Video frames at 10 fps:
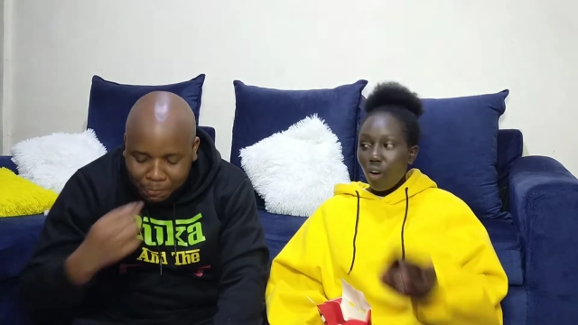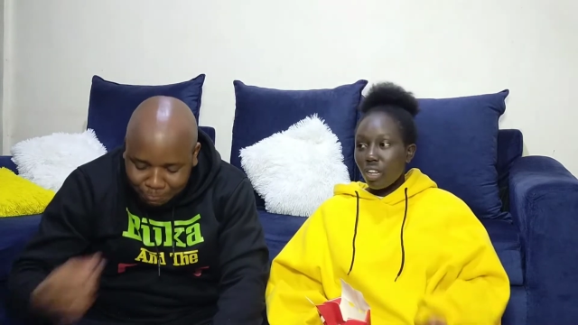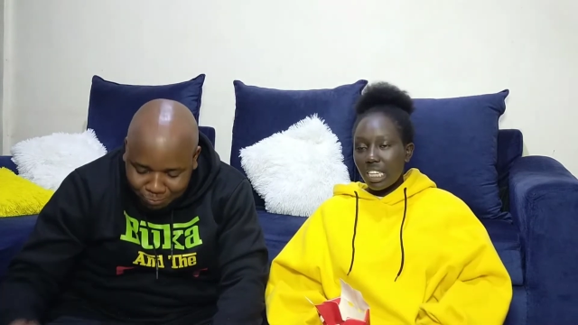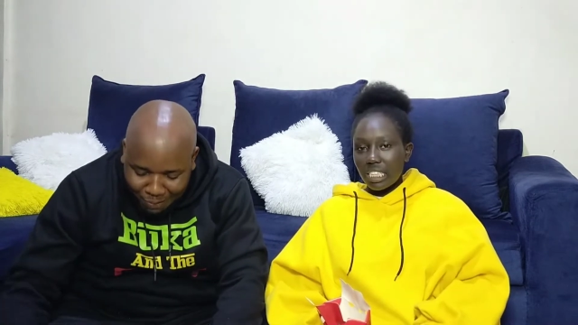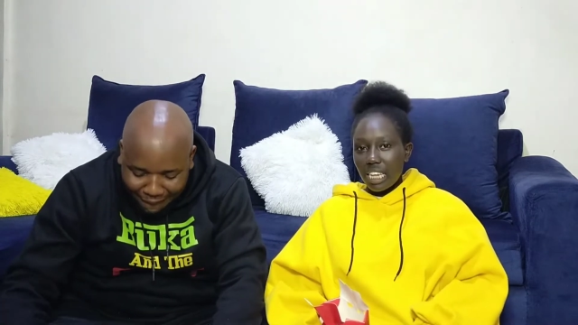
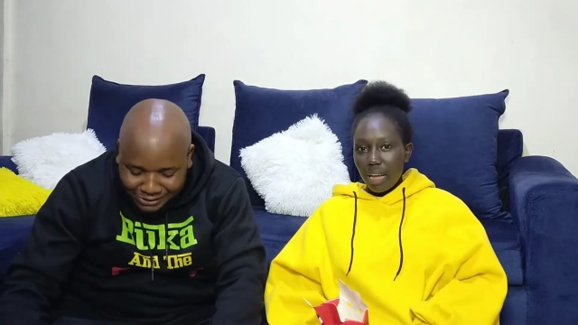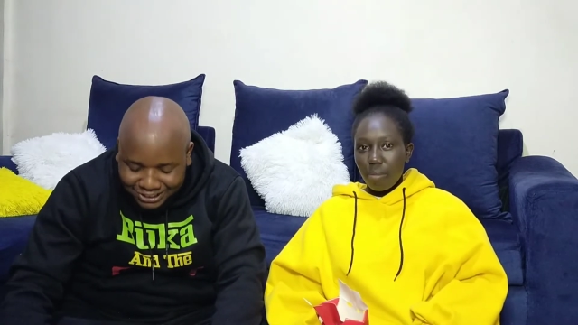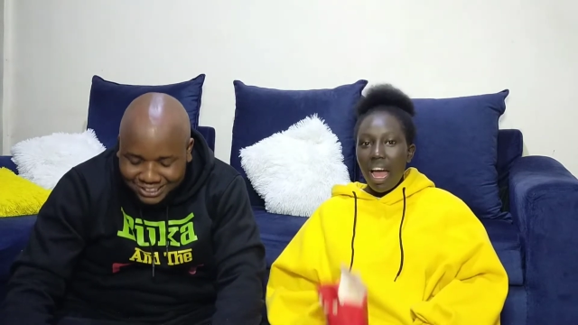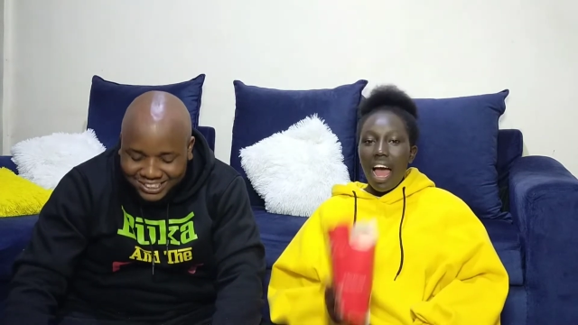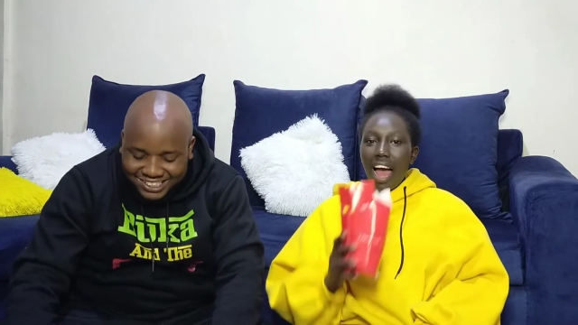Speaker 1: the
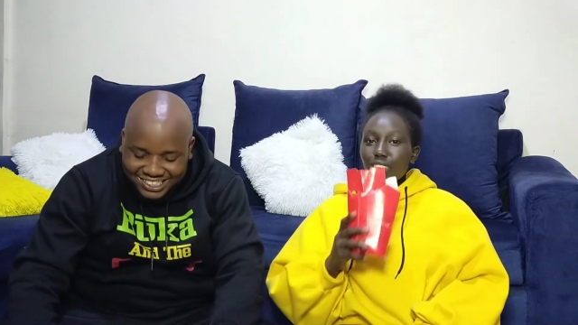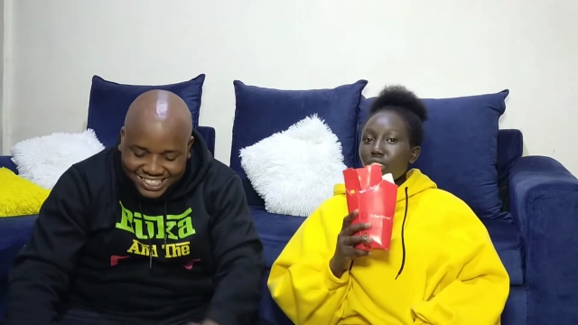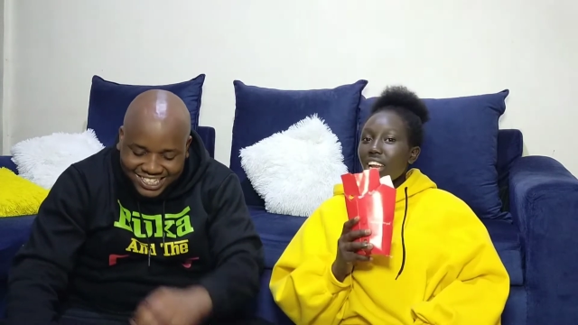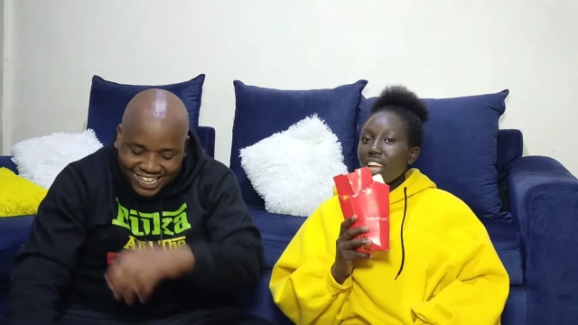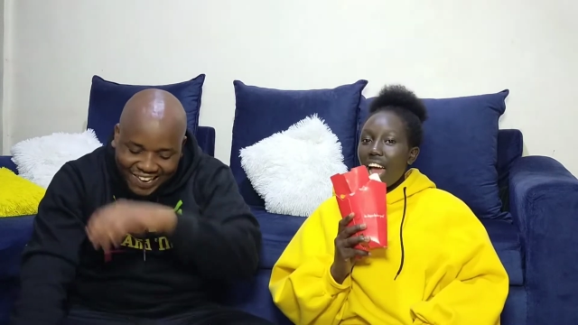oh
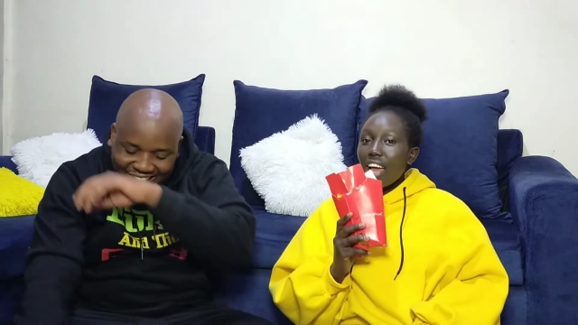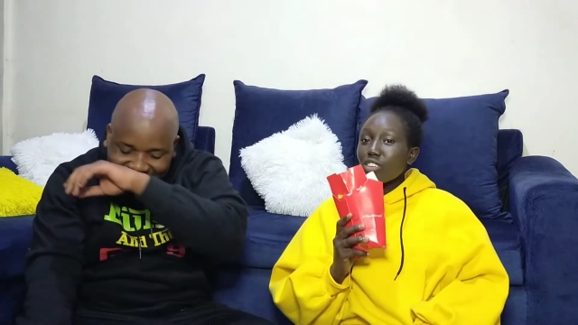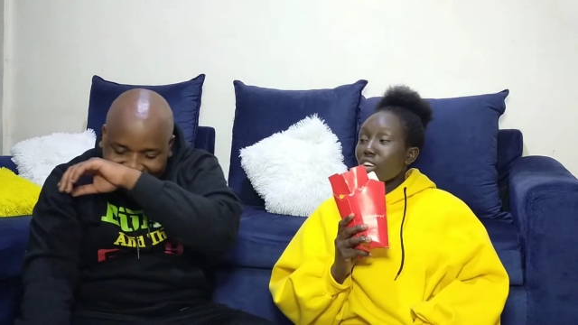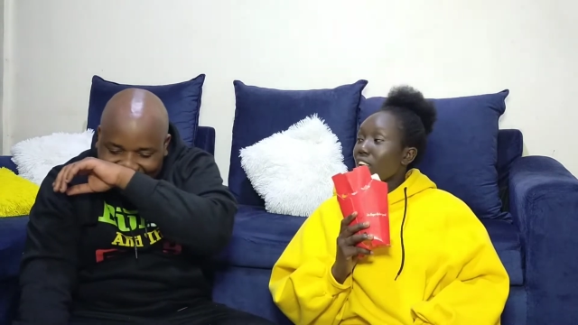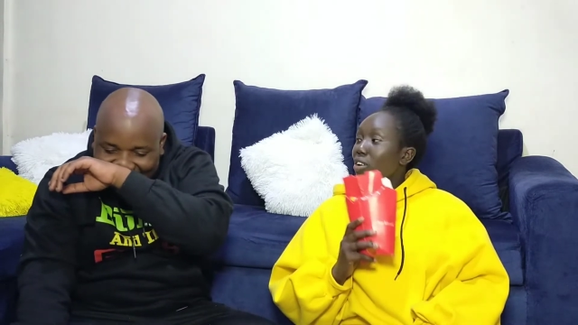actually,
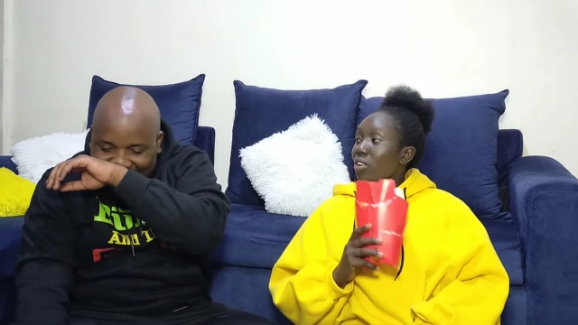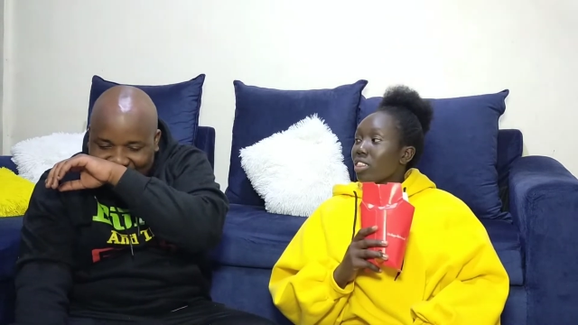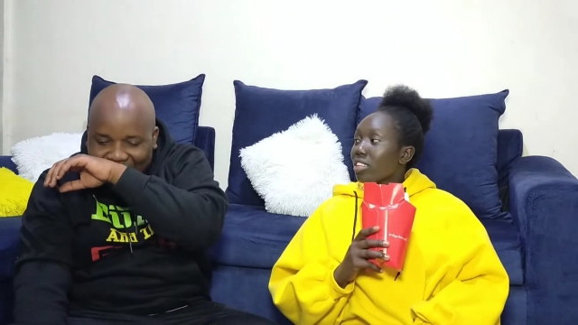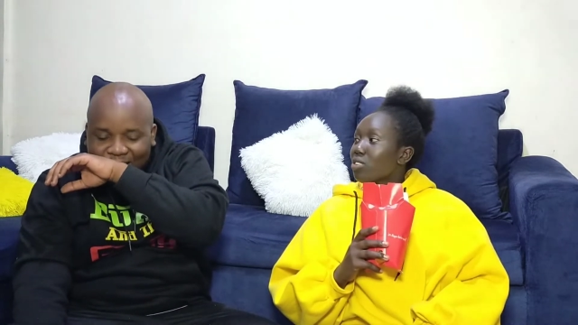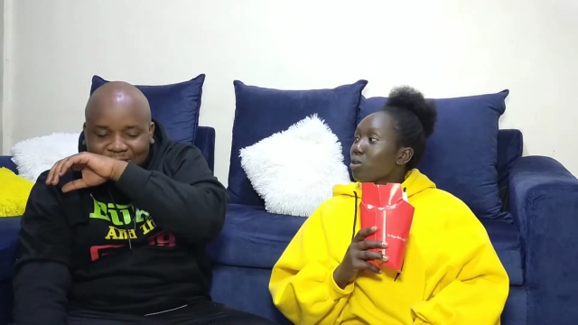actually wrote
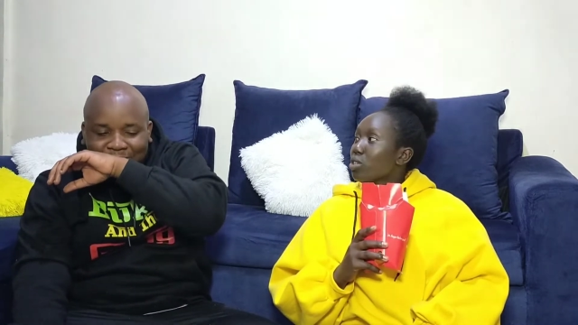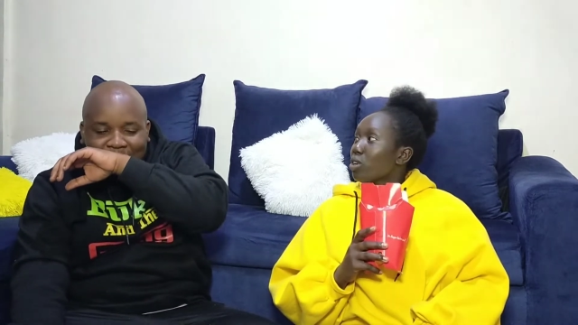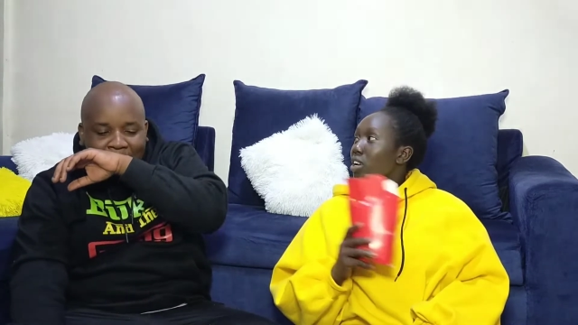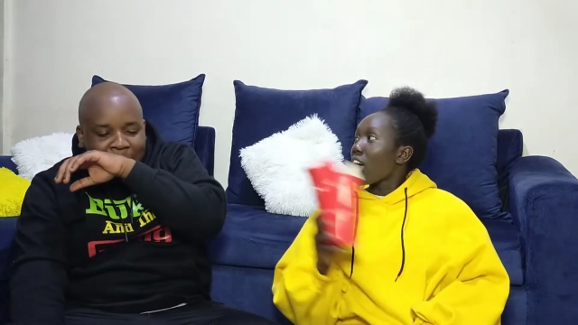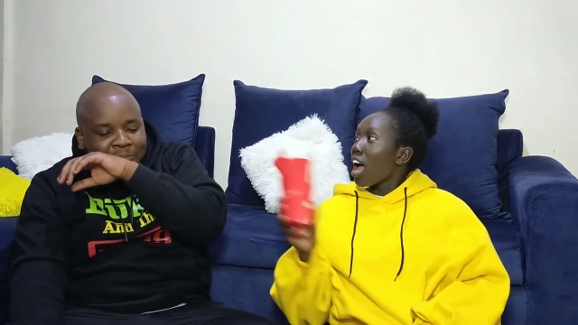this
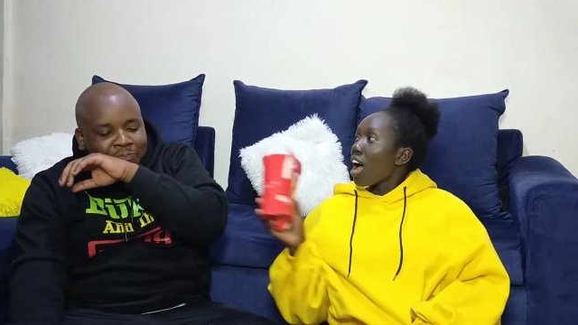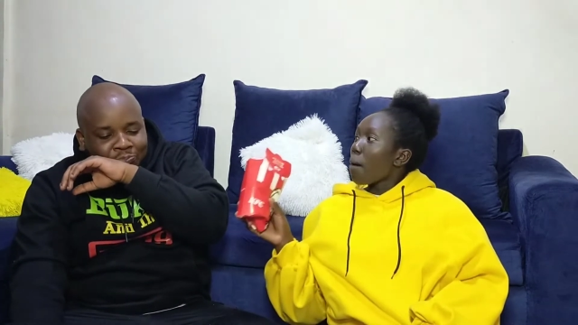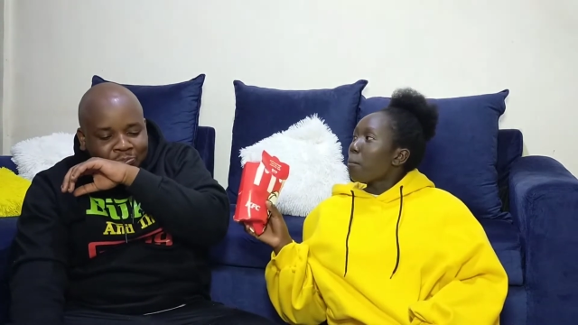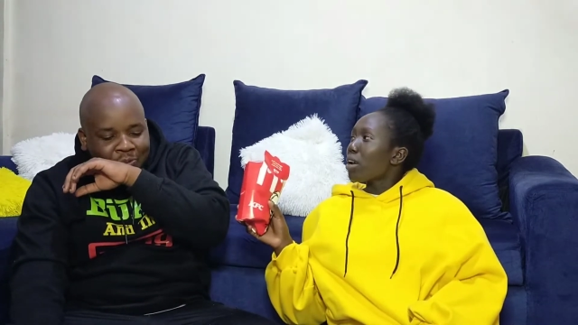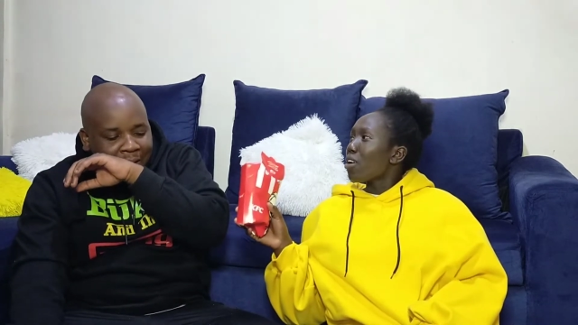question
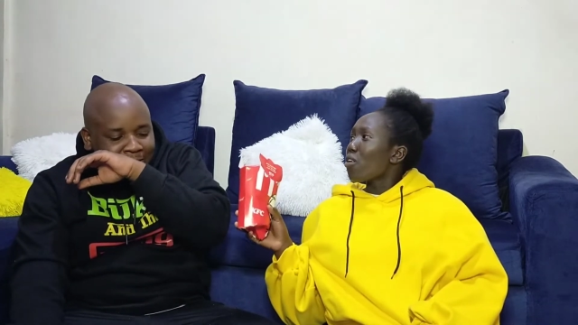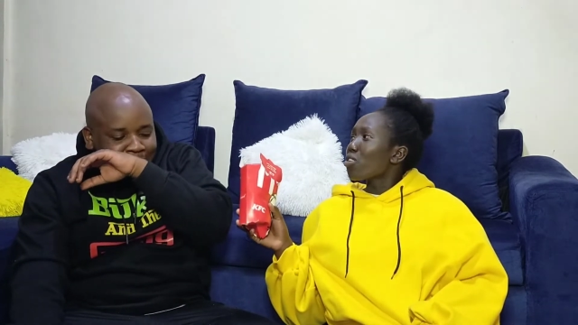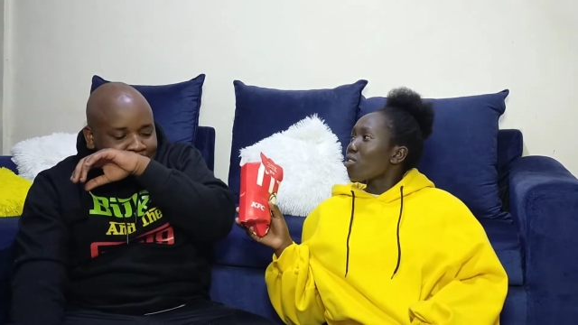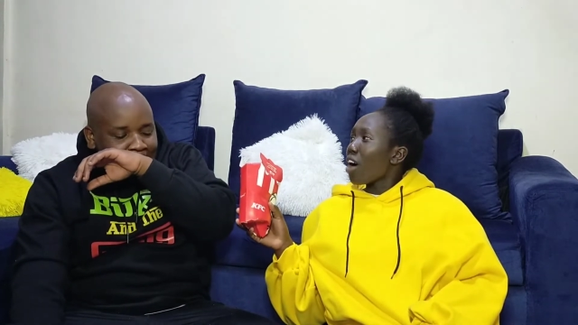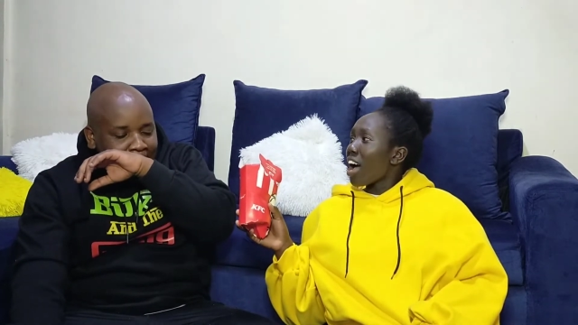mbona
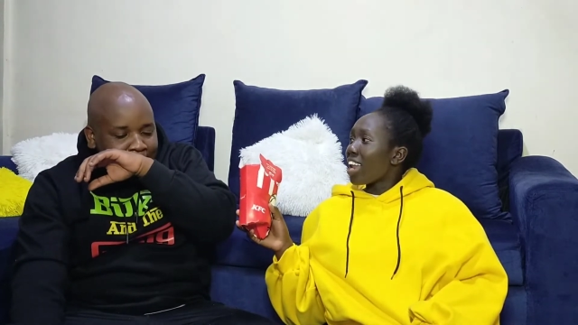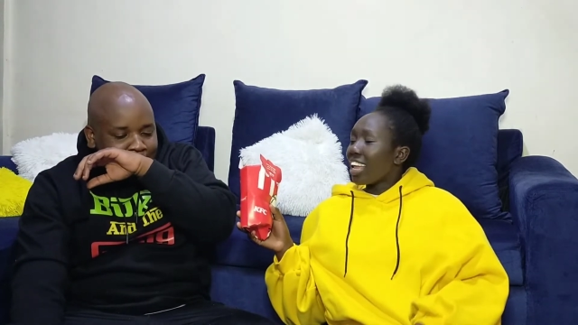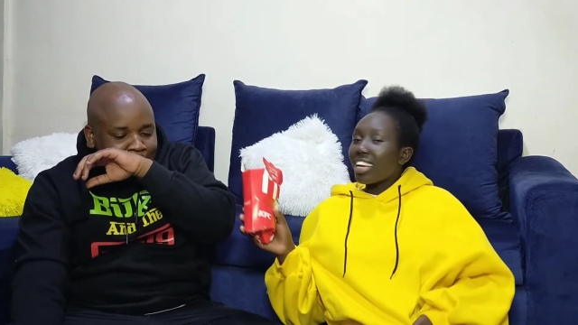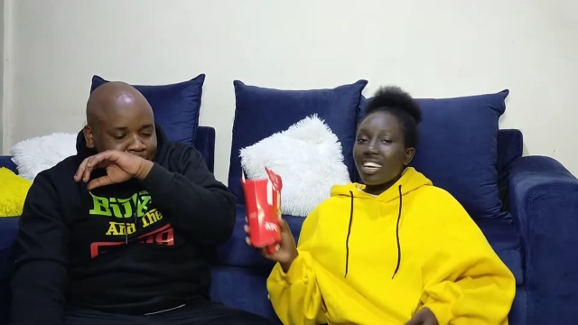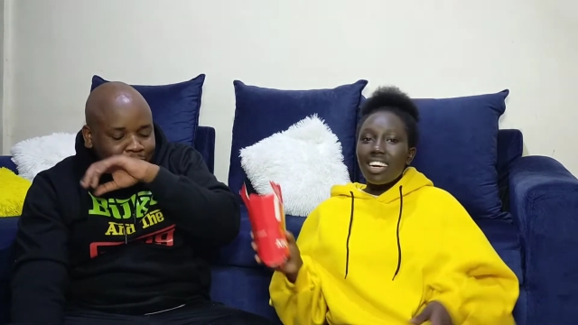unyoa
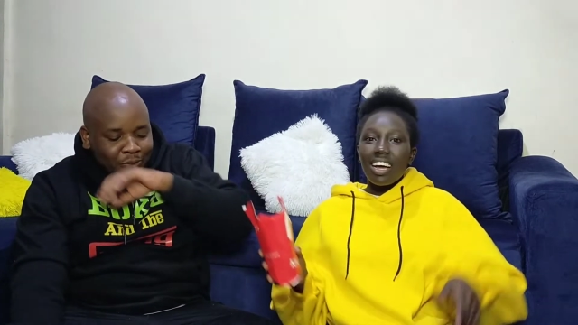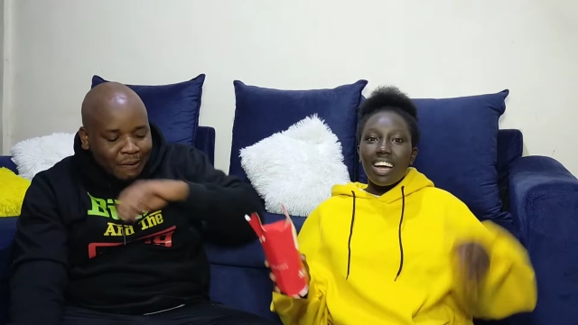like